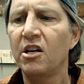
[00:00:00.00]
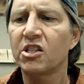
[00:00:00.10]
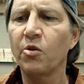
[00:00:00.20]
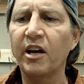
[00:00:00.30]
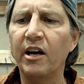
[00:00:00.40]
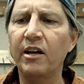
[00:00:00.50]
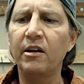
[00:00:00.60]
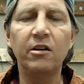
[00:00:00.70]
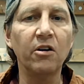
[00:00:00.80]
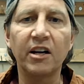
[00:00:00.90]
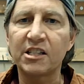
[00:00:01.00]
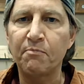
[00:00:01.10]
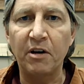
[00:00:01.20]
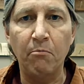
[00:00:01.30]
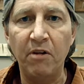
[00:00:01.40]
So again, you're going to
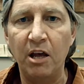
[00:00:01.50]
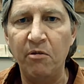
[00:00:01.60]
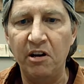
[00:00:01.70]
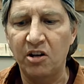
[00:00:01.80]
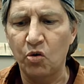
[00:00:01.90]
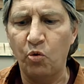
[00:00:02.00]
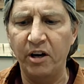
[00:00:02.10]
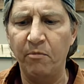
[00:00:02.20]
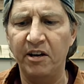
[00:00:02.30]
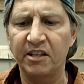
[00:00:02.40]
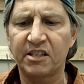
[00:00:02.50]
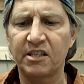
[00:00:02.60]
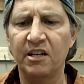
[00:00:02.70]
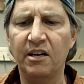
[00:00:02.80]
spend maybe 20 minutes